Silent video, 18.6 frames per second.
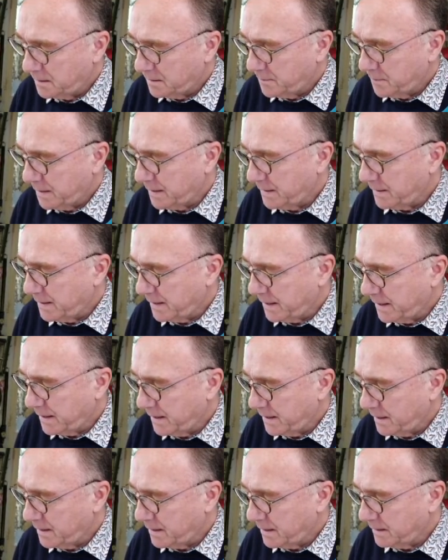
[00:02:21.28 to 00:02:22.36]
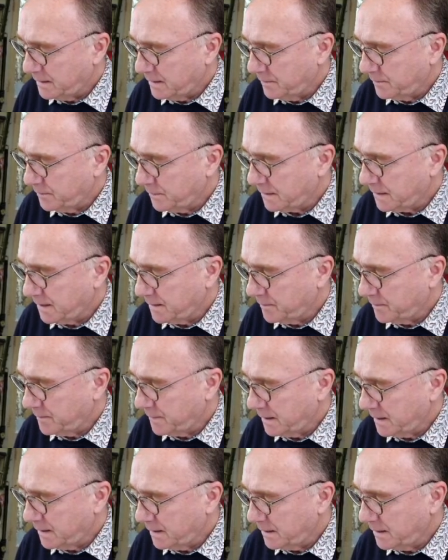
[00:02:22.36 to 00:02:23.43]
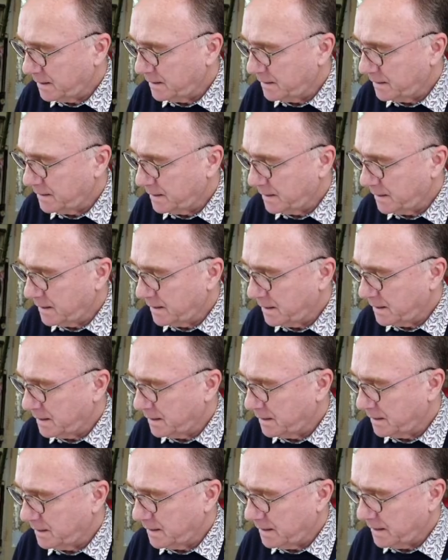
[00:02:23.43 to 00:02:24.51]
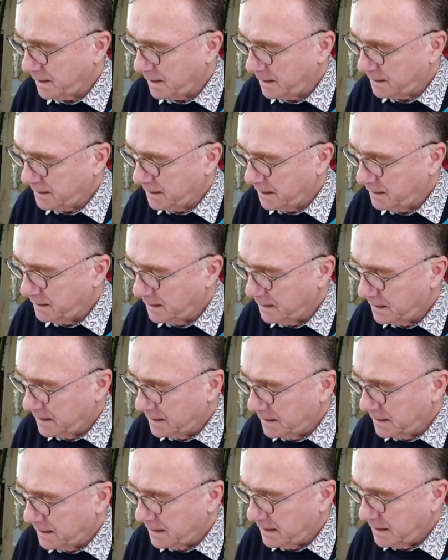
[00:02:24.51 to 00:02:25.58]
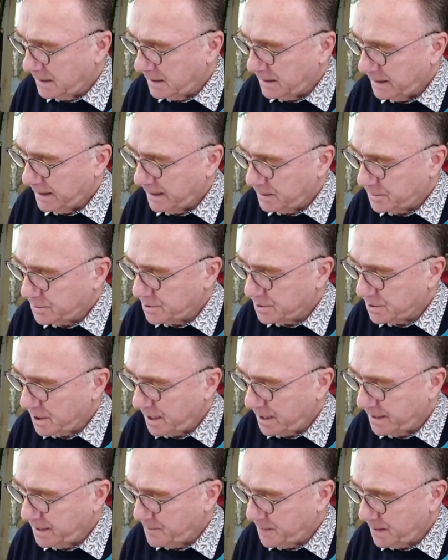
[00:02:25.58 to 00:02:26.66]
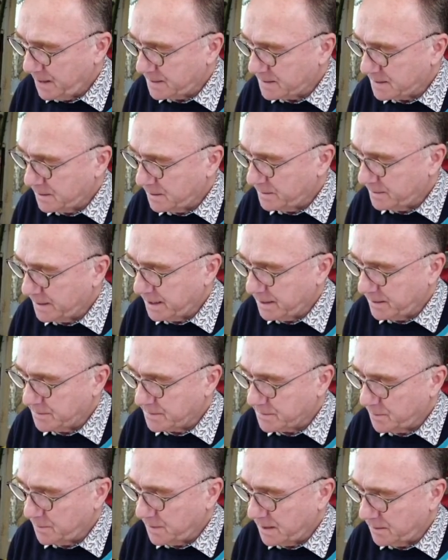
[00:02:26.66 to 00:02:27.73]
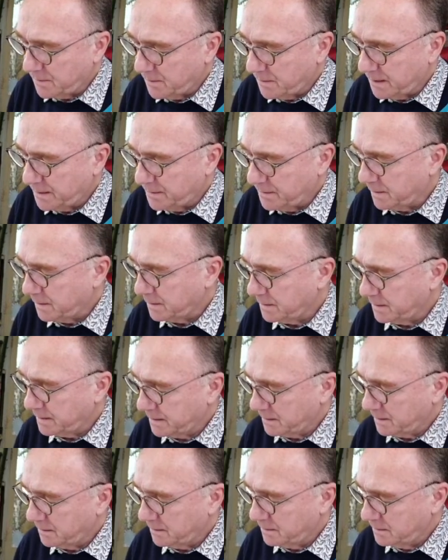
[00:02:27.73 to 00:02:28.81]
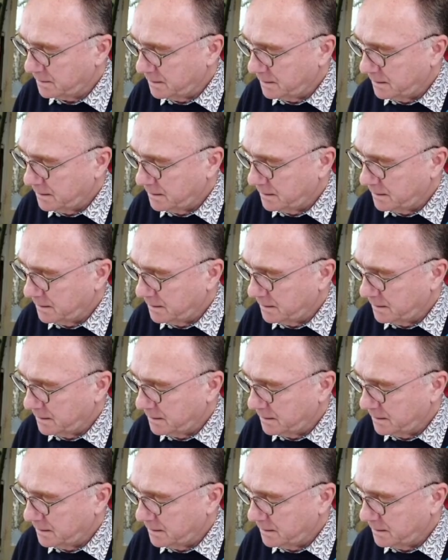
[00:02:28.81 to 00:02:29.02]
A bit there, and that will come there and there and there, and then little shiny bits on there as well. Why not? That'll